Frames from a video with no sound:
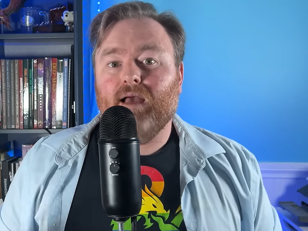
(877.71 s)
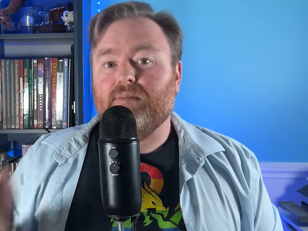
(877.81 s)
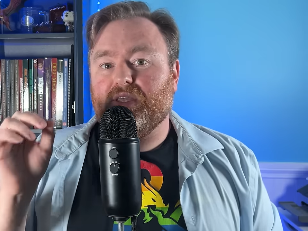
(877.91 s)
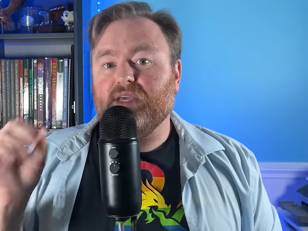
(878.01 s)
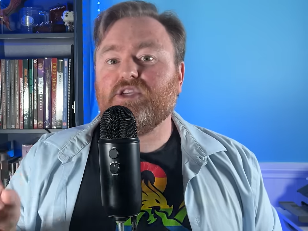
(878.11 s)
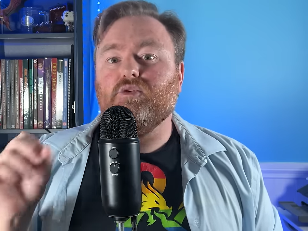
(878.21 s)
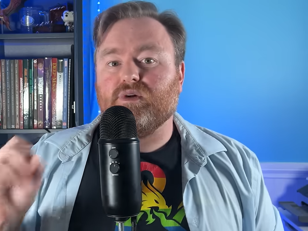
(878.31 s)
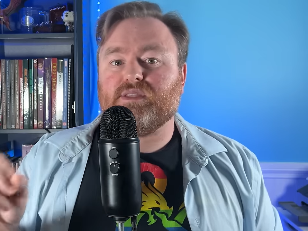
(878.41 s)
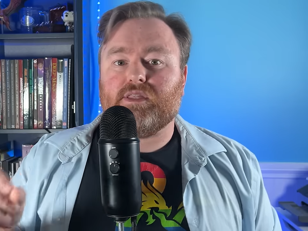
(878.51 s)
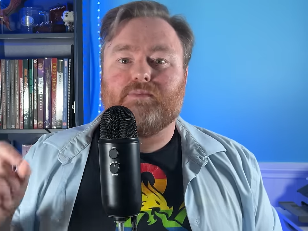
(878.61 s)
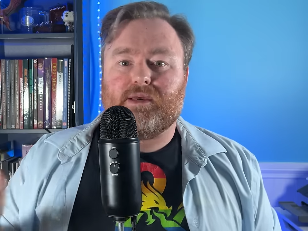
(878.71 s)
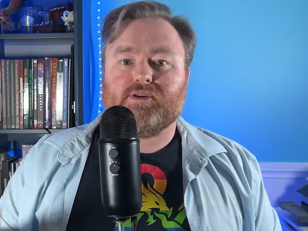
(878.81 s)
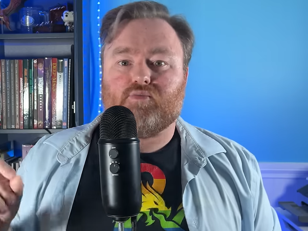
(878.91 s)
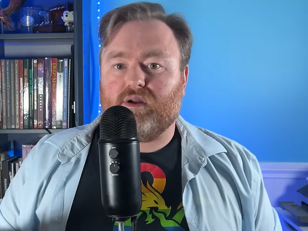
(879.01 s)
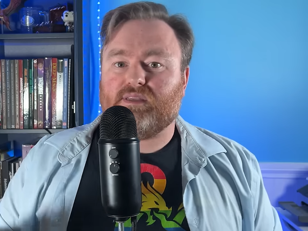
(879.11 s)
But the issue wasn't that the
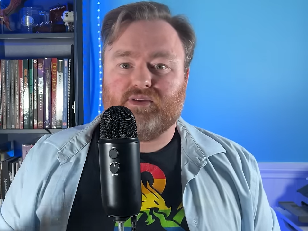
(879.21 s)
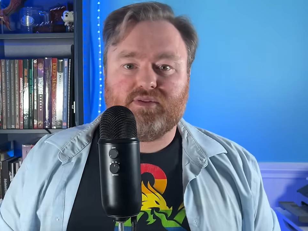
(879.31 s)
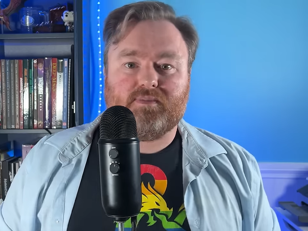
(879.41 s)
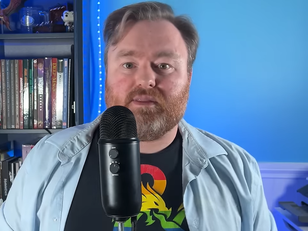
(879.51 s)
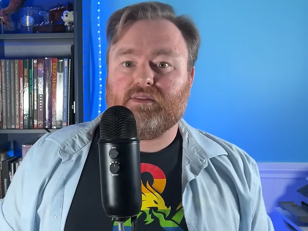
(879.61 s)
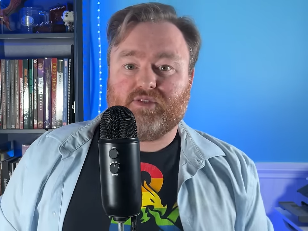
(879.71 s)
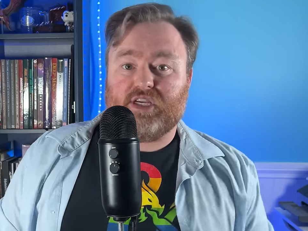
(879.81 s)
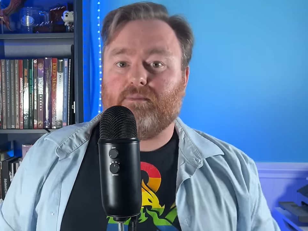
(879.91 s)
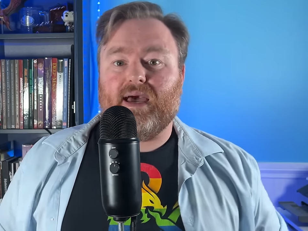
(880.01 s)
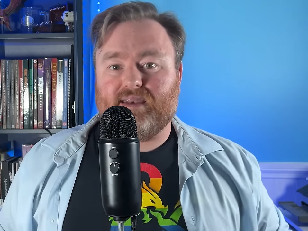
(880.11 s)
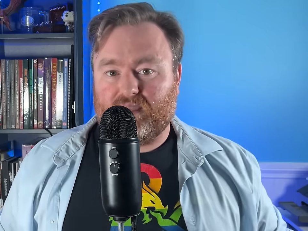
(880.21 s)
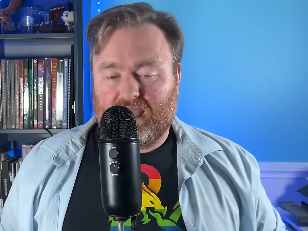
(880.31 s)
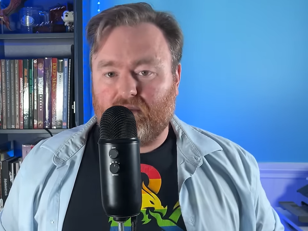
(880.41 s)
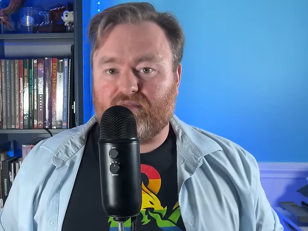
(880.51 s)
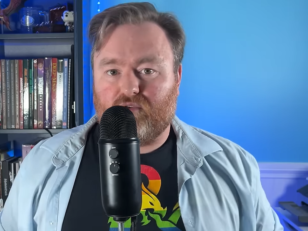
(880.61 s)
players wanted to do something the GM hadn't
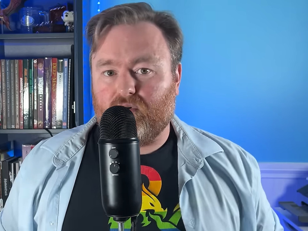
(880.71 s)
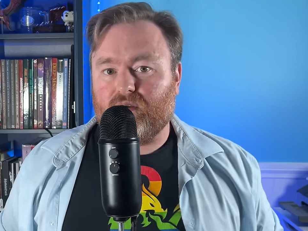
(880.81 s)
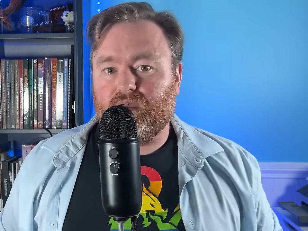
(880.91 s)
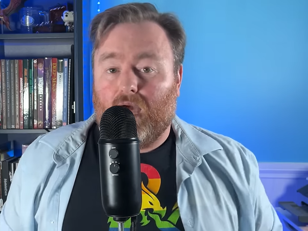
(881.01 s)
accounted for.